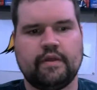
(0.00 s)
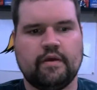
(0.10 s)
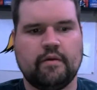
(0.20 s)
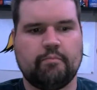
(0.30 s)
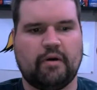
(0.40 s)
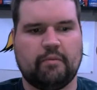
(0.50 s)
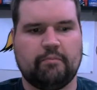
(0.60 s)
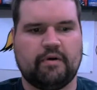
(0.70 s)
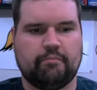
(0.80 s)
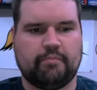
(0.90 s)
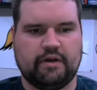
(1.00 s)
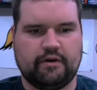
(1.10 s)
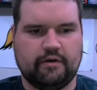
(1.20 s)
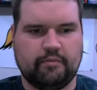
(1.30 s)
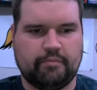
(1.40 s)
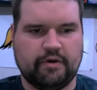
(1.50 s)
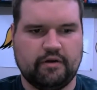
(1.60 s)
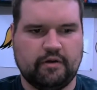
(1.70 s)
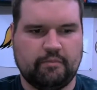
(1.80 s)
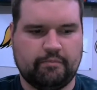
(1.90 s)
Bum bum bum bum
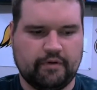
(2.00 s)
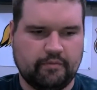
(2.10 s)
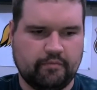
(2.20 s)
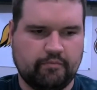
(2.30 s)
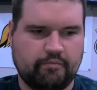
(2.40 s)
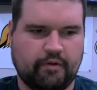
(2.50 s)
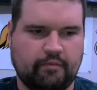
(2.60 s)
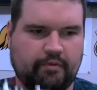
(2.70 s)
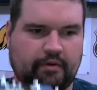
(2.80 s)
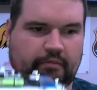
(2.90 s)
bum bum bum bum bum